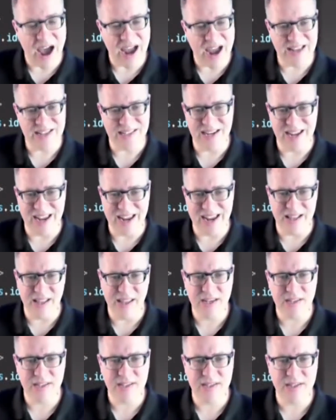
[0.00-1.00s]
I is an
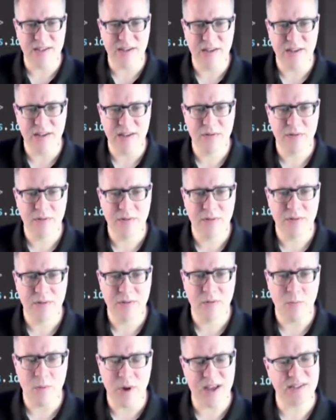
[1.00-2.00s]
alias?
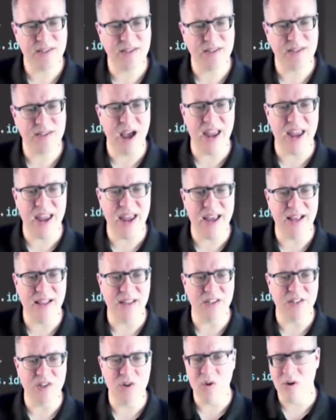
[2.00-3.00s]
Why is an I
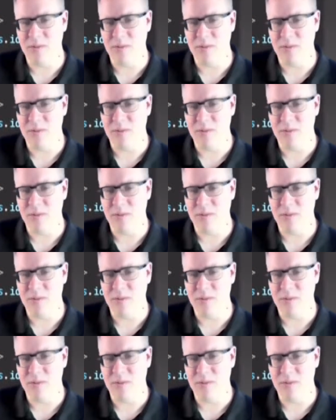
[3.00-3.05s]
alias?